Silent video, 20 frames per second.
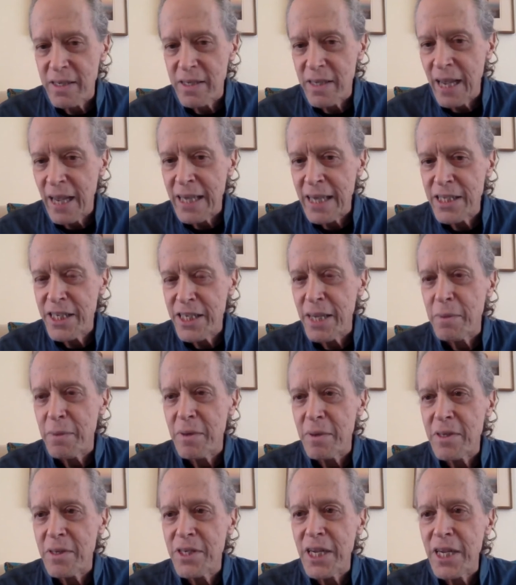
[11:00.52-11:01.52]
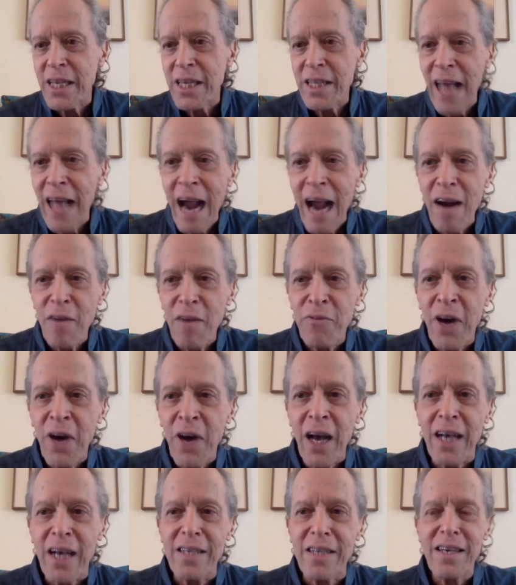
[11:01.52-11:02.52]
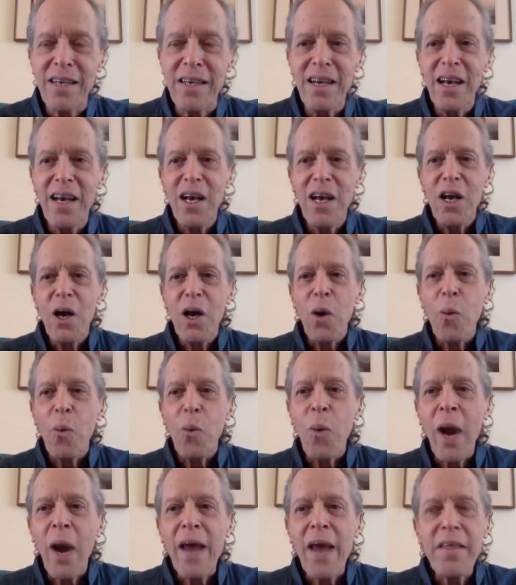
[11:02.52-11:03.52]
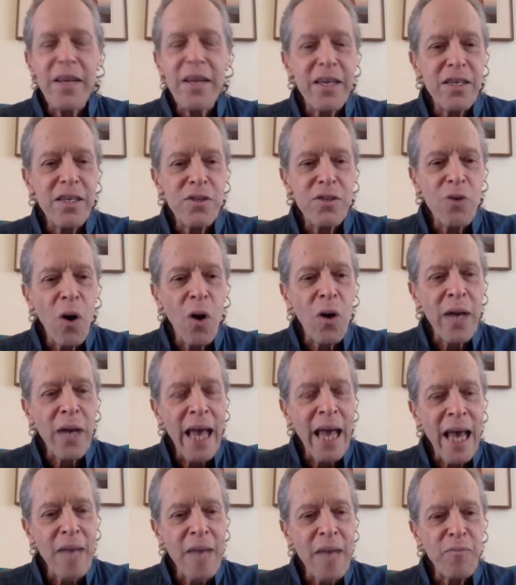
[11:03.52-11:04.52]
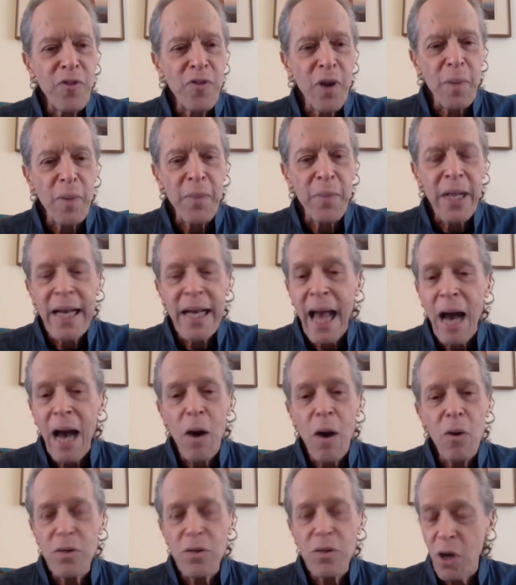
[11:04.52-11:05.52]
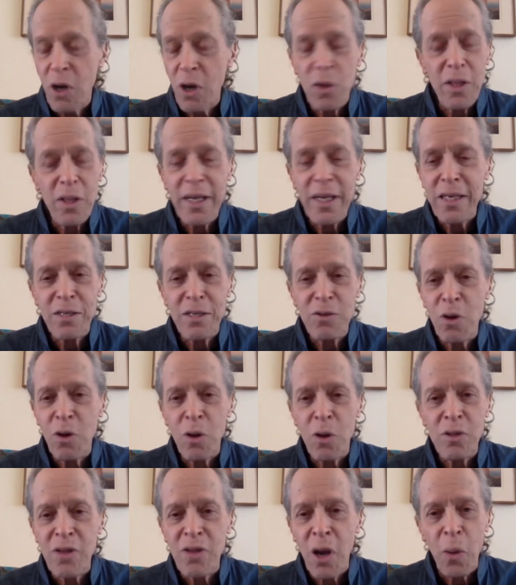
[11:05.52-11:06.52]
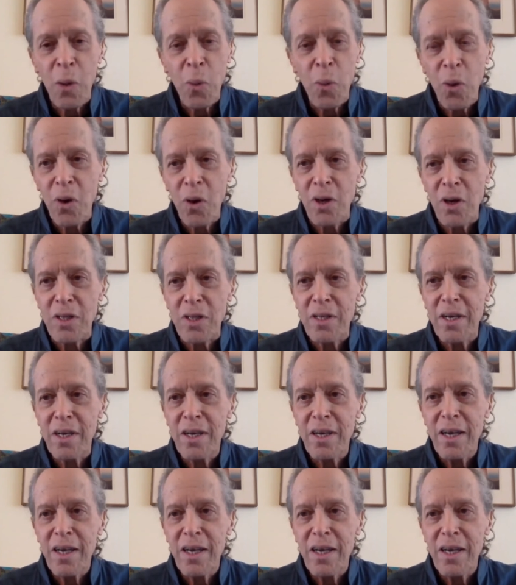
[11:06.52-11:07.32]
and she clarifies where the control came from that now totally controls our world,